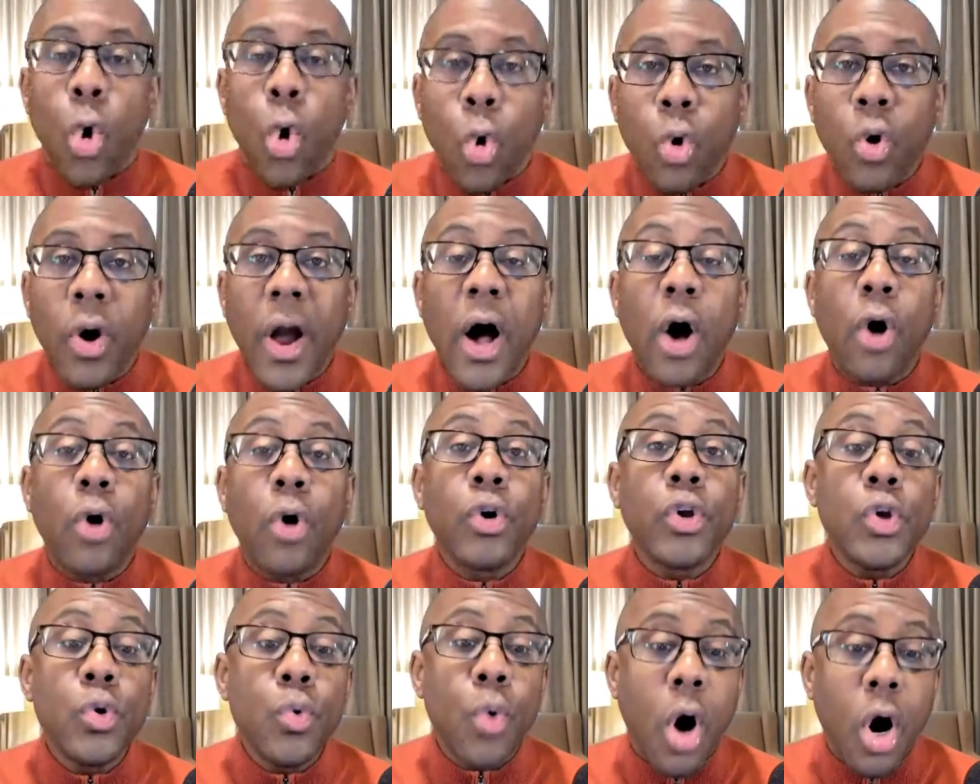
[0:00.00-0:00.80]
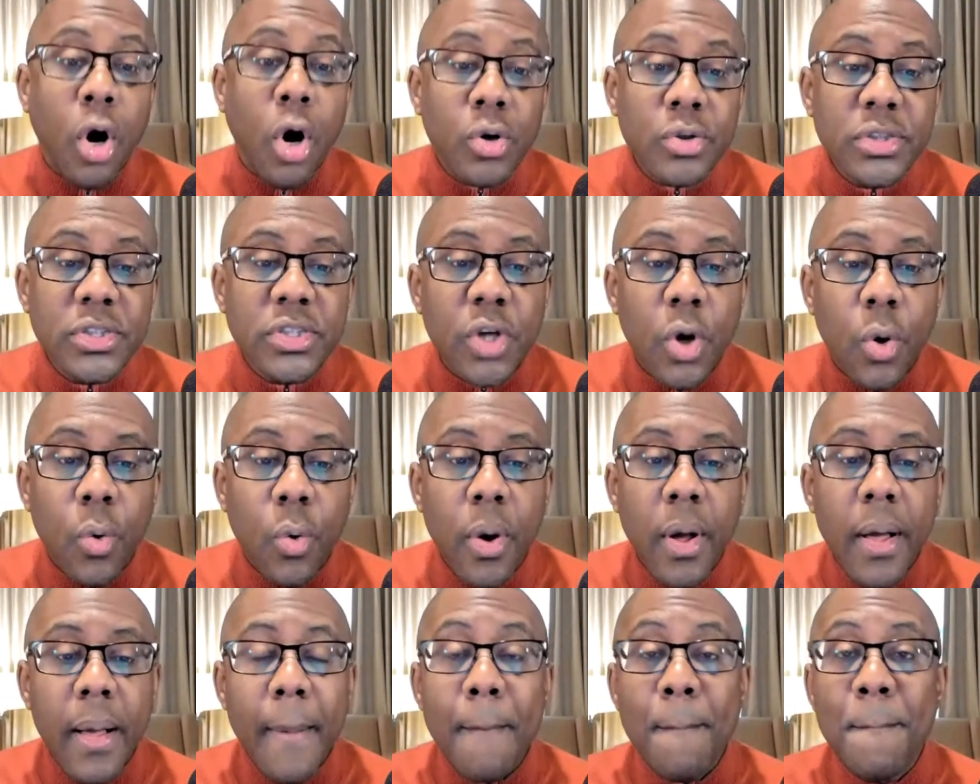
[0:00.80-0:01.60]
or are you
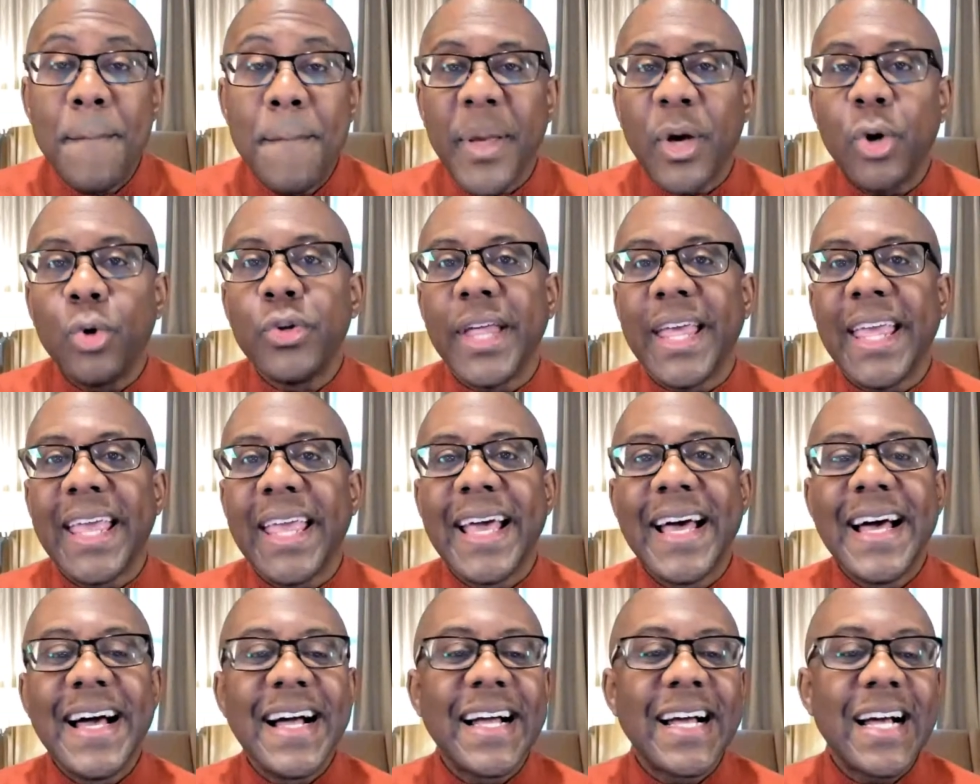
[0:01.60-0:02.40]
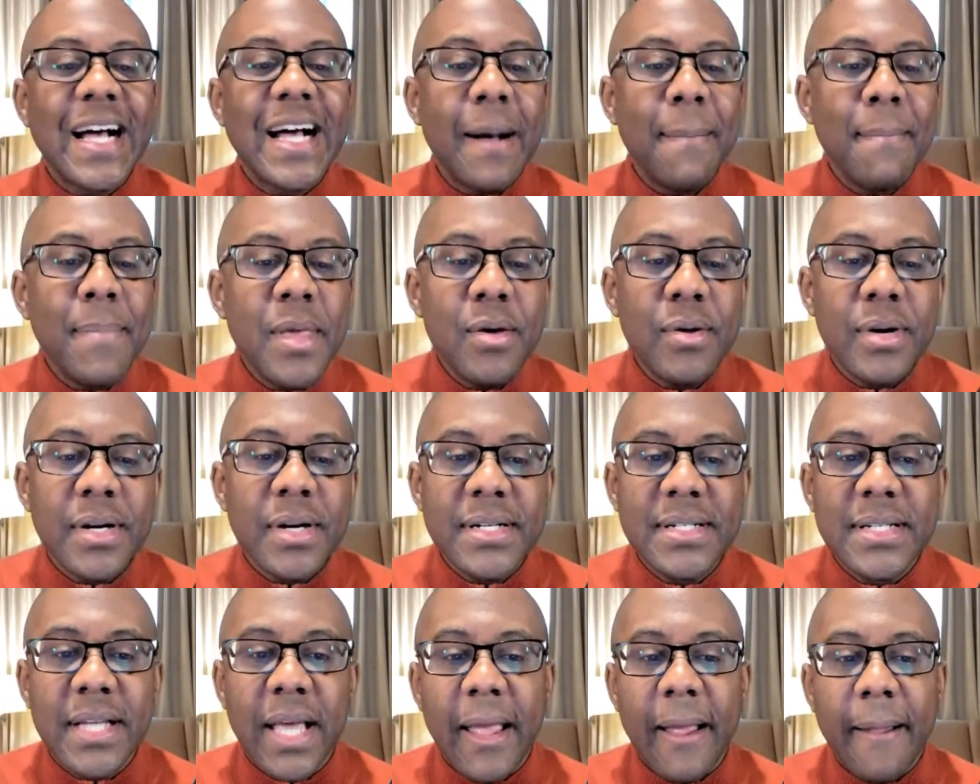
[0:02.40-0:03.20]
also building
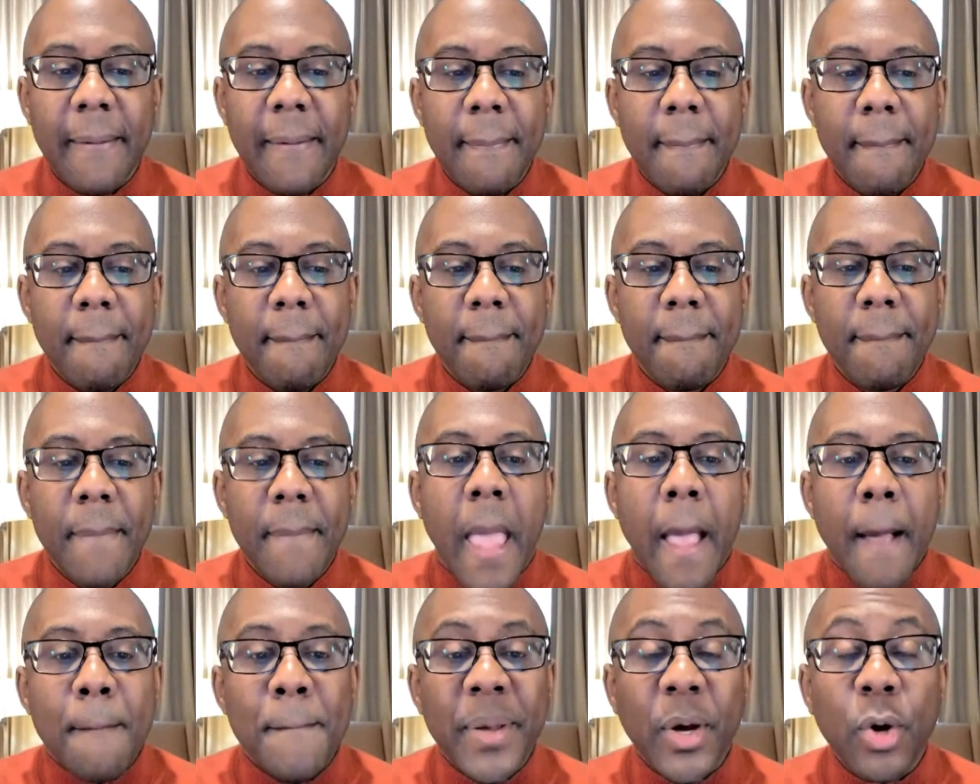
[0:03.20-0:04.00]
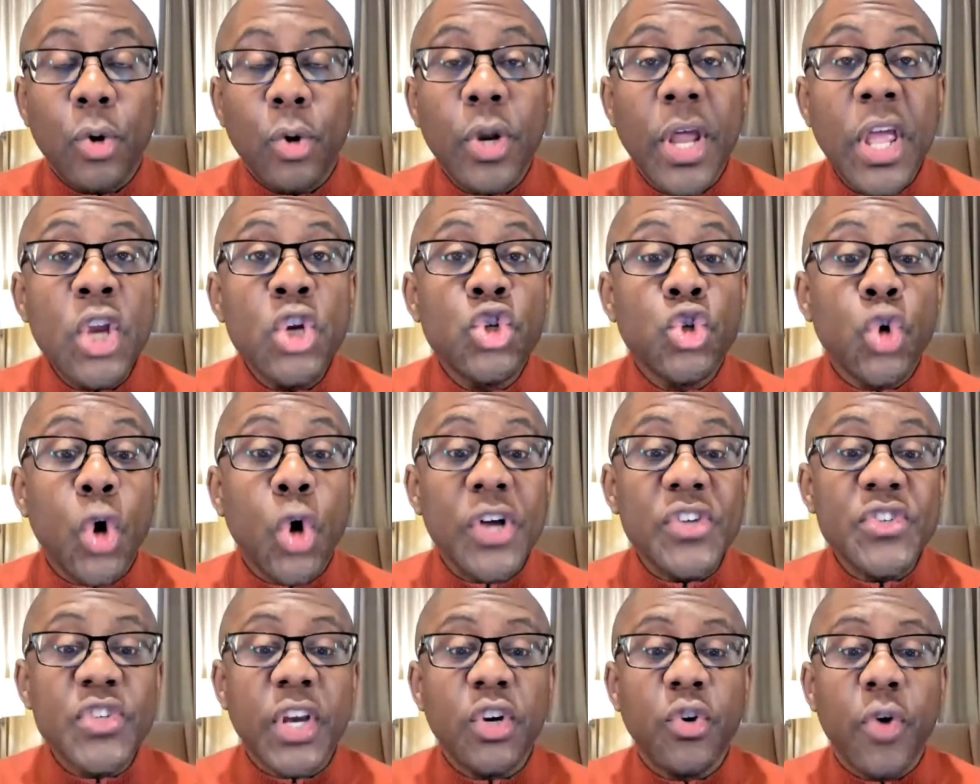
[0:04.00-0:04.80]
community? Building
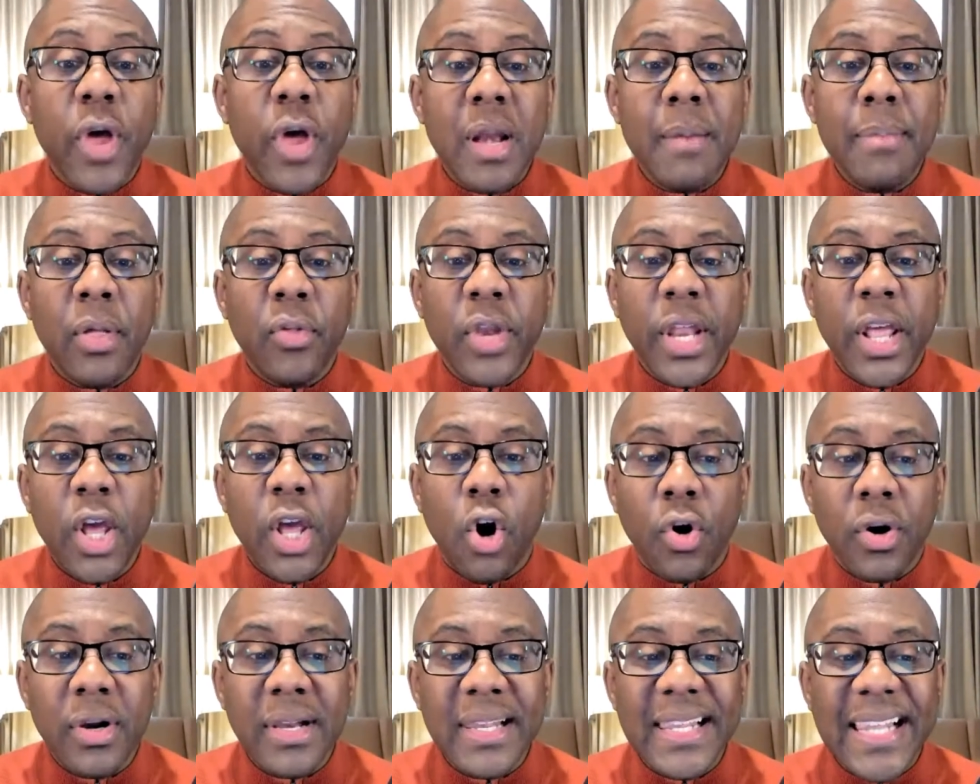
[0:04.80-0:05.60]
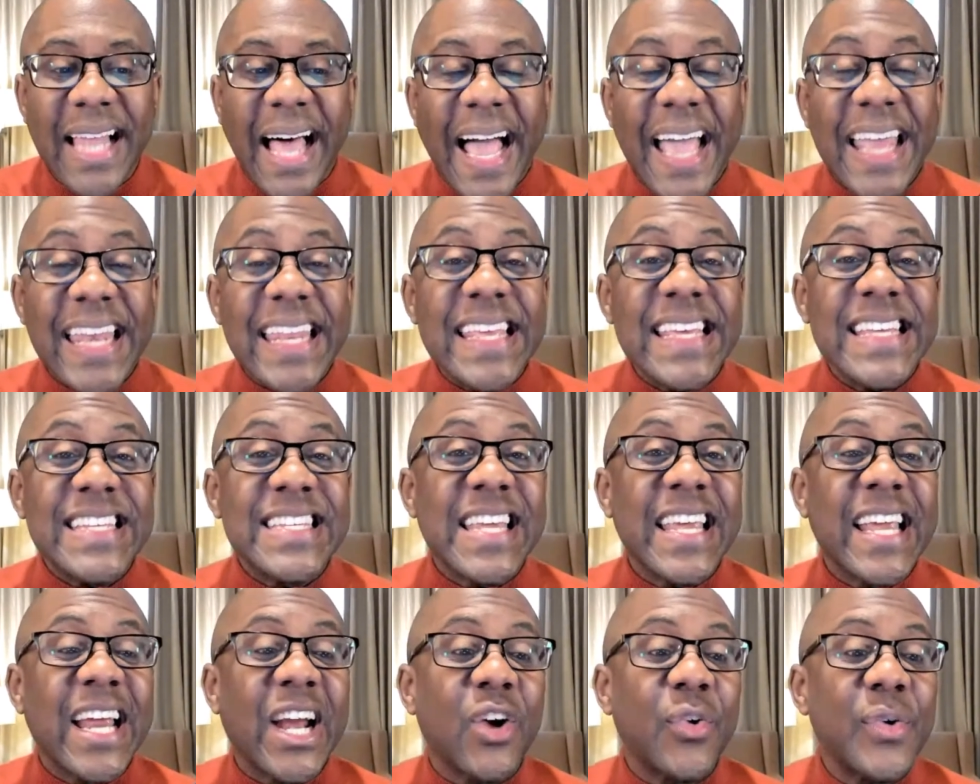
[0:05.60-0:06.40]
trust and credibility online is
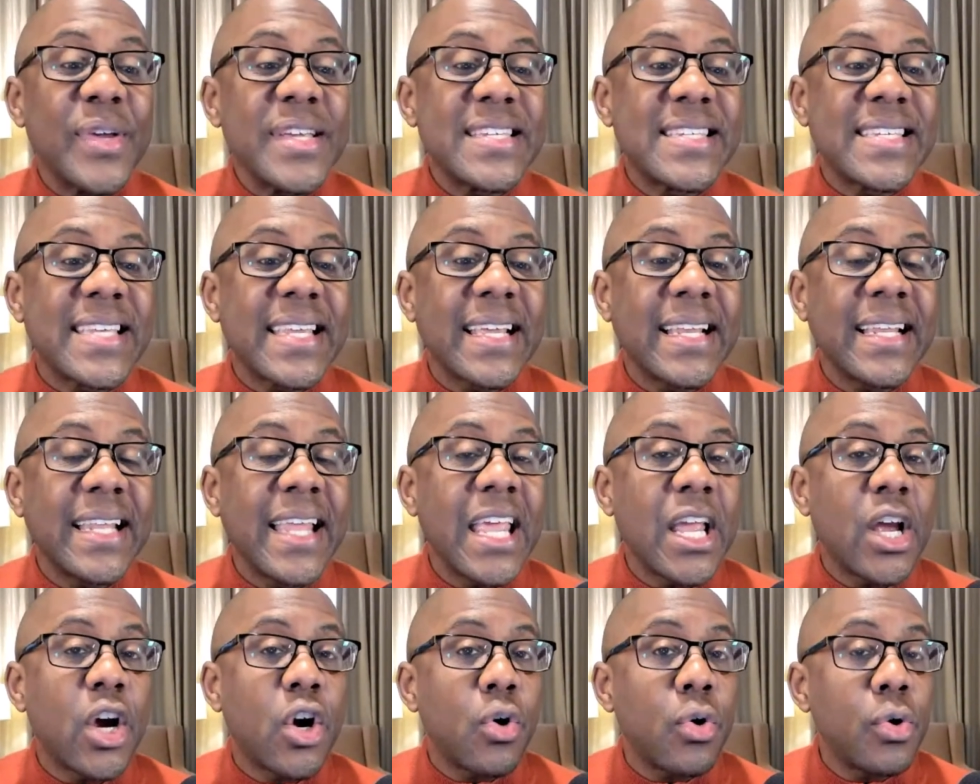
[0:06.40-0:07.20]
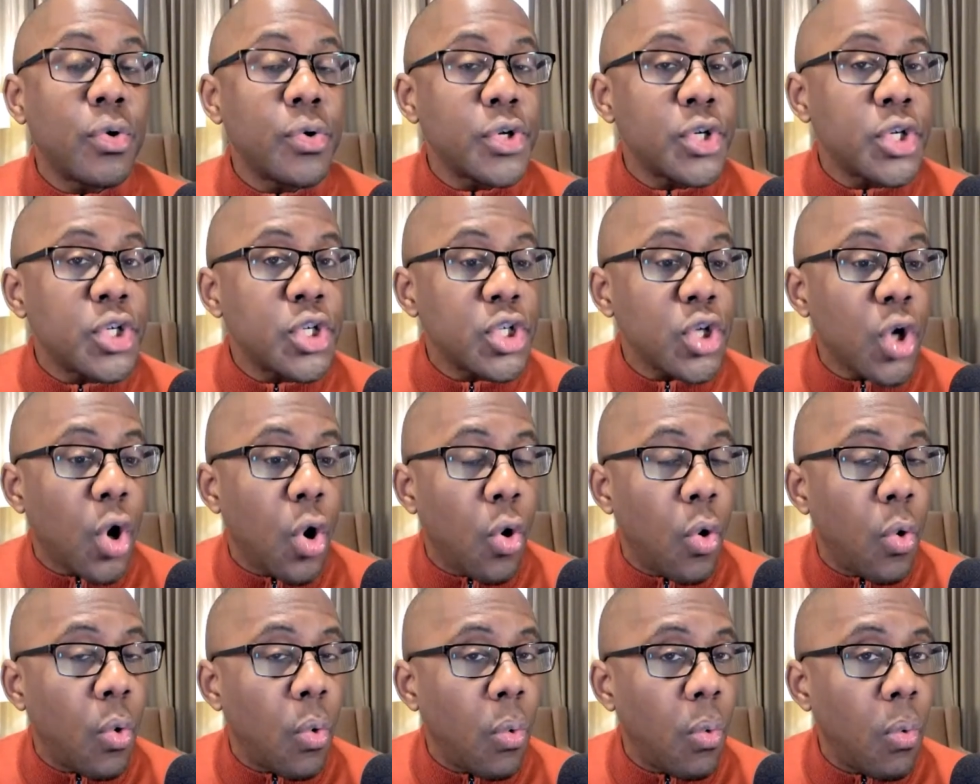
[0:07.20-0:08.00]
increasingly
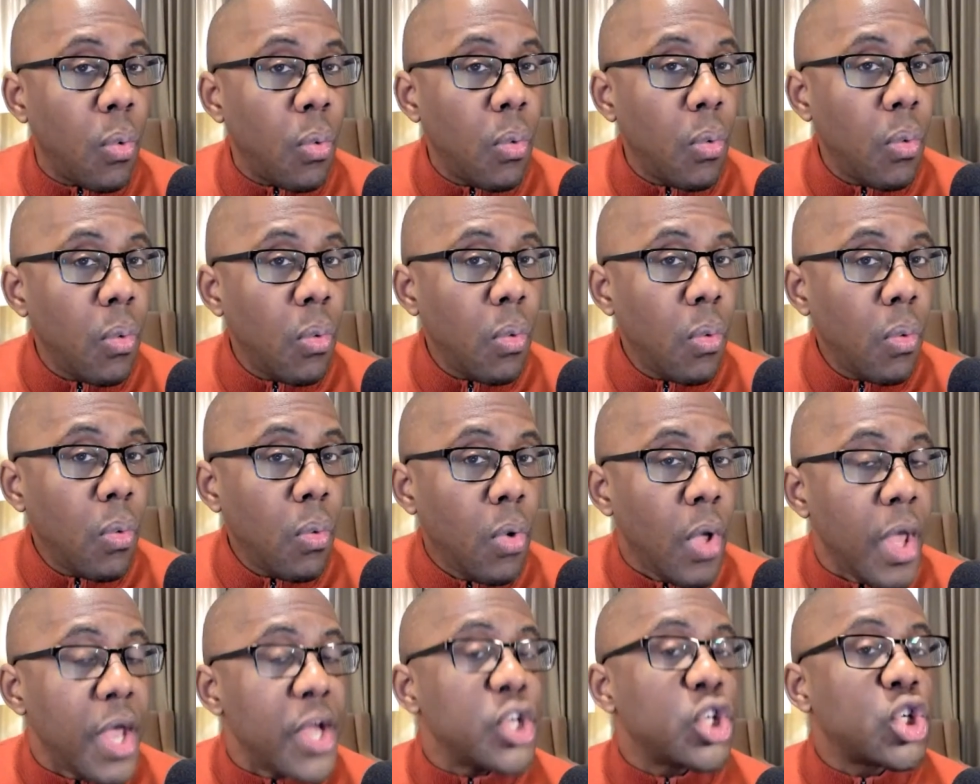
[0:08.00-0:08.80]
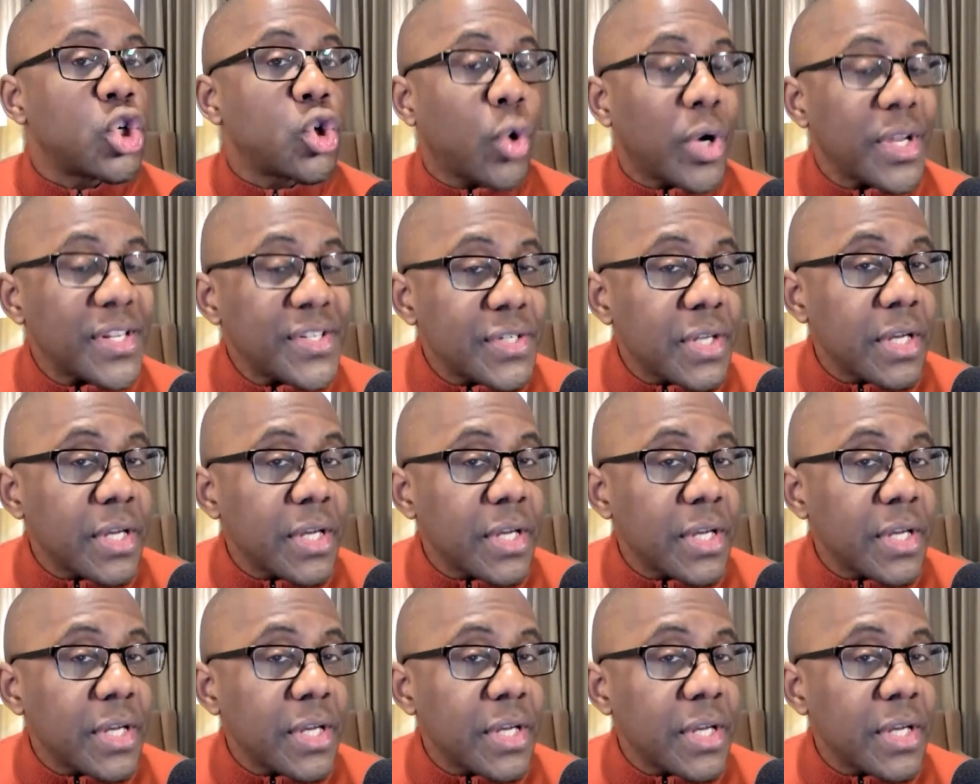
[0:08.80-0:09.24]
crucial. Trust